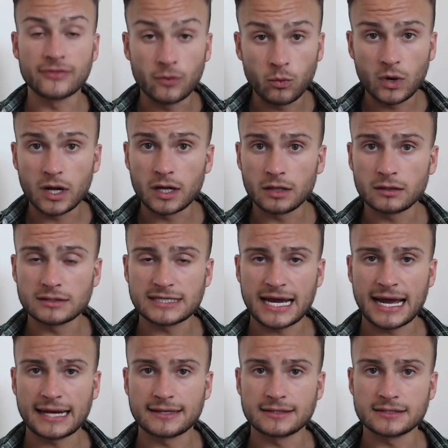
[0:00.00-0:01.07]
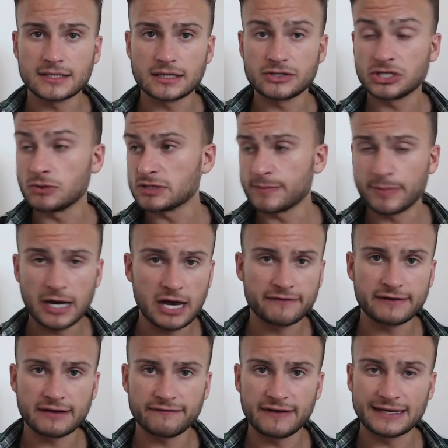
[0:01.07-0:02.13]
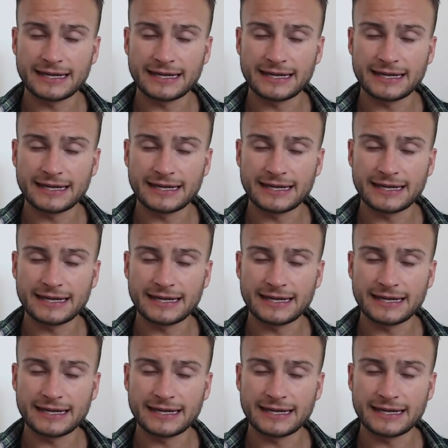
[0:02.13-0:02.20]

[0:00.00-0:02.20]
world, and she was a perfect fit.